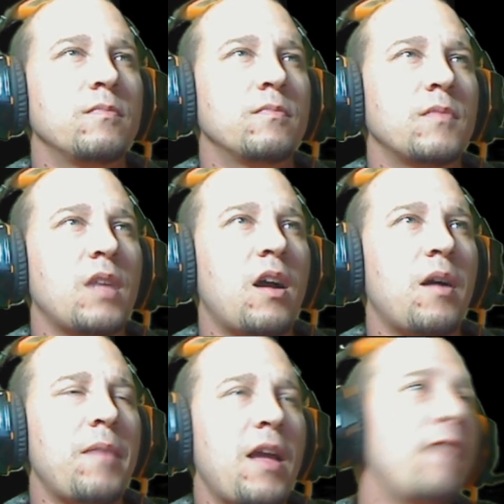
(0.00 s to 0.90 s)

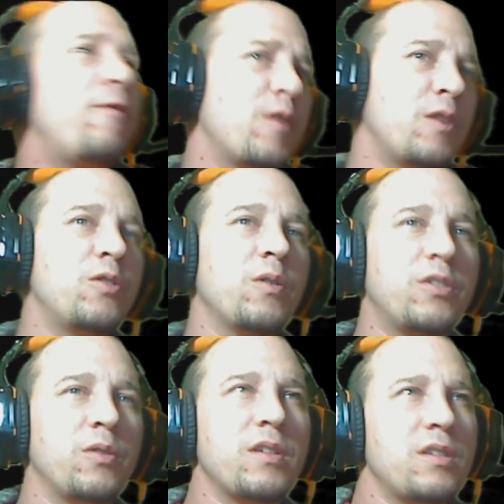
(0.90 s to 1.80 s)
And if you can do it
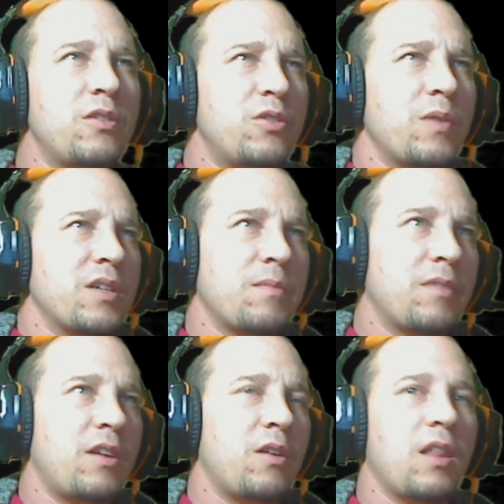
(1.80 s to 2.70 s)
doing something
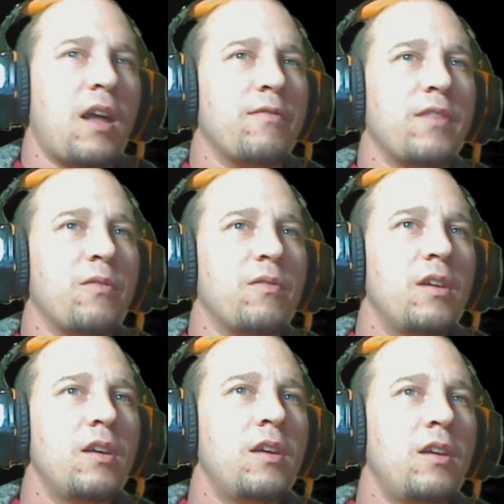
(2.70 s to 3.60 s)
that you love, then,
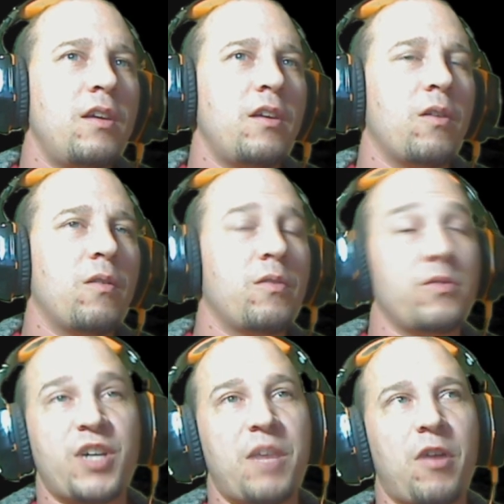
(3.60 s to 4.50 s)

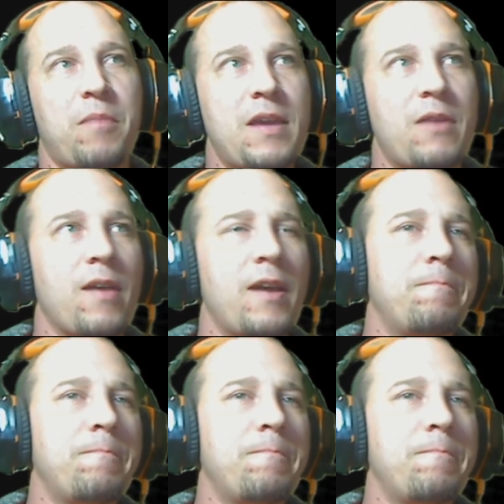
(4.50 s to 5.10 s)
shame on me, right?